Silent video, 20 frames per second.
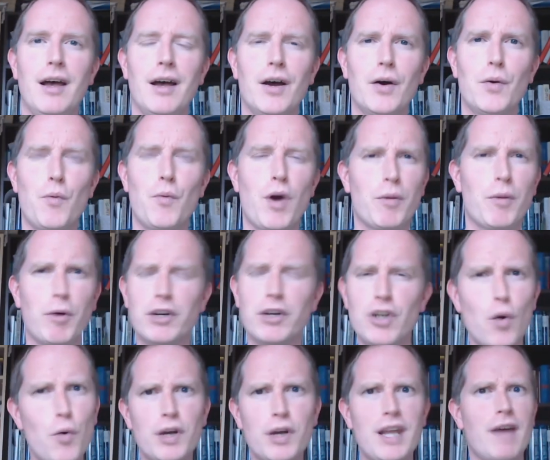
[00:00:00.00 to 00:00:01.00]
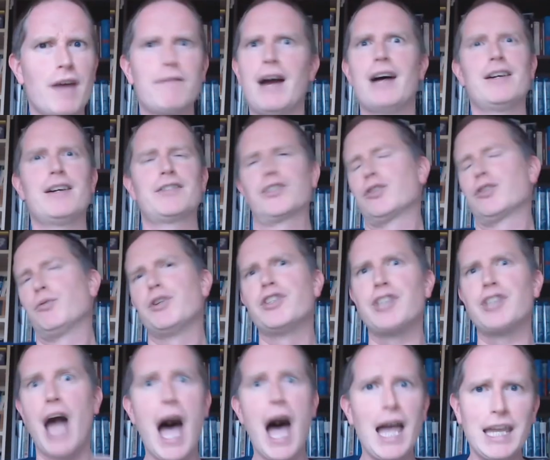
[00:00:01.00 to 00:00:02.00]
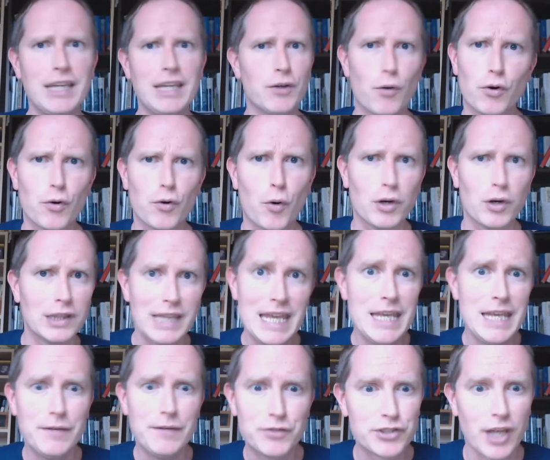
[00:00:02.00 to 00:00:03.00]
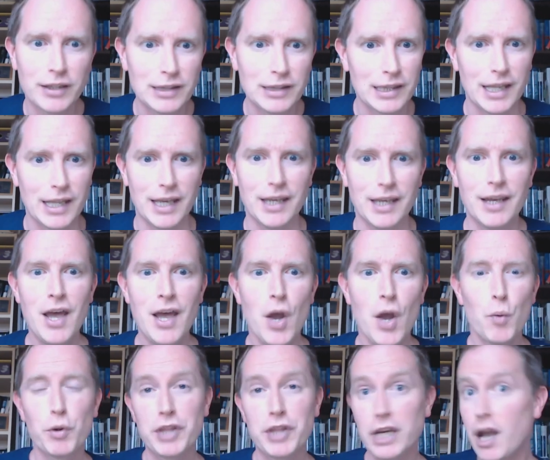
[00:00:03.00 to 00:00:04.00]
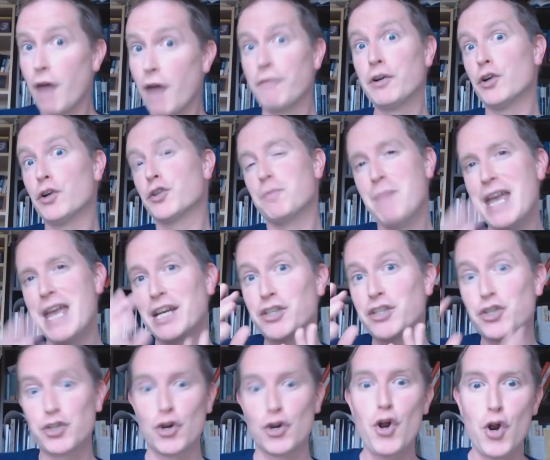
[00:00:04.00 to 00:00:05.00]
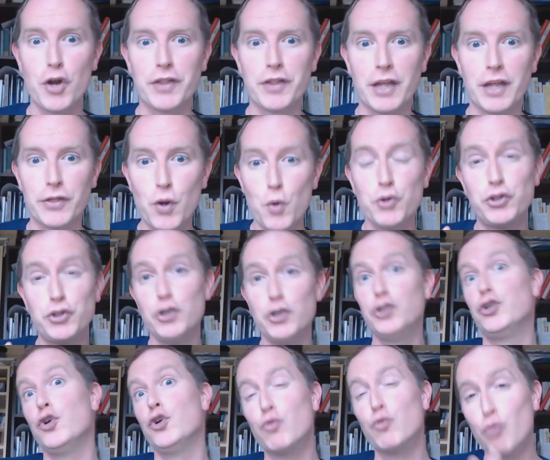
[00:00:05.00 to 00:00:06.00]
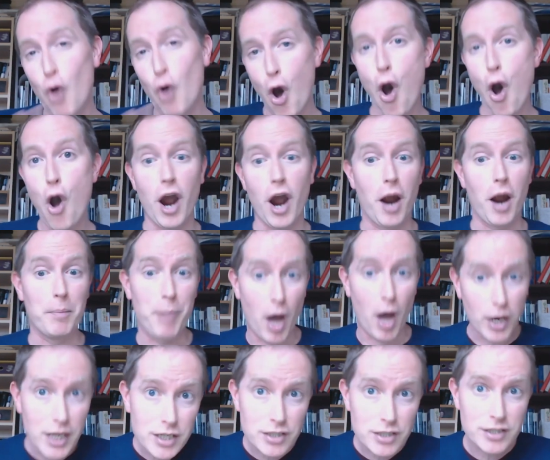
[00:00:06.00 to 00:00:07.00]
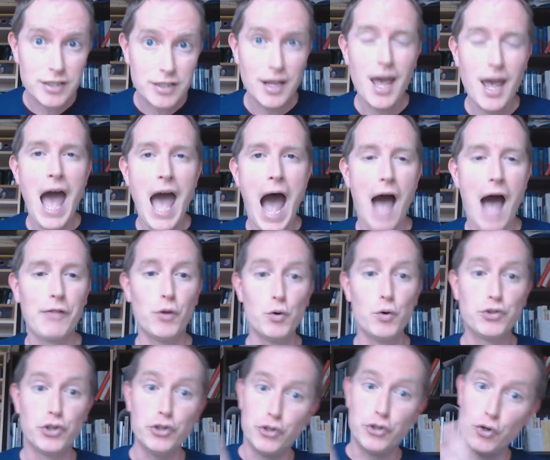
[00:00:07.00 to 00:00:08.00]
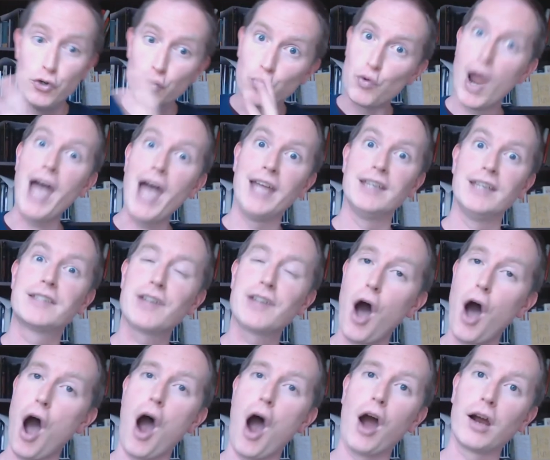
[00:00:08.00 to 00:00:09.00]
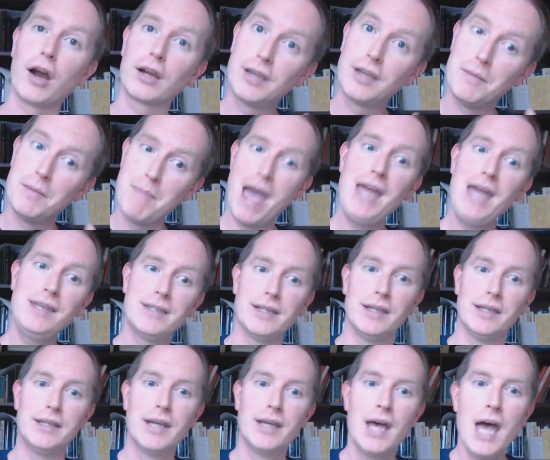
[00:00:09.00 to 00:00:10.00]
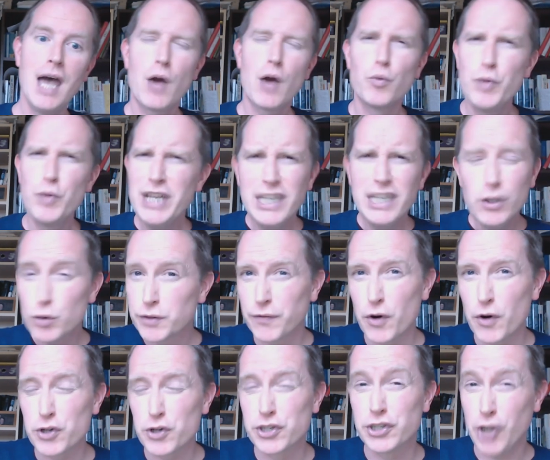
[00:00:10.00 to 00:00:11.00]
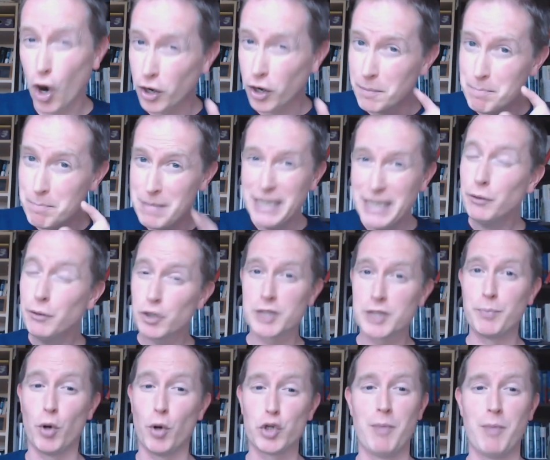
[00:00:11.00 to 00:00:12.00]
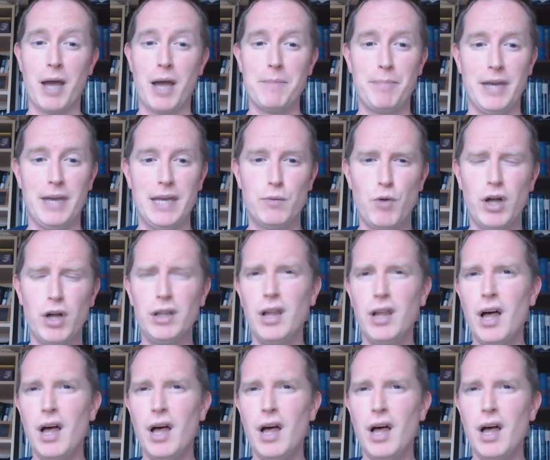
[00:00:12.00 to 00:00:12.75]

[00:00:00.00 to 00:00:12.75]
where no one ever has to resign or leave suddenly, where the governors make sure that those who do wrong are punished and those who do right are commended. Reading those verses, our immediate response might be, well,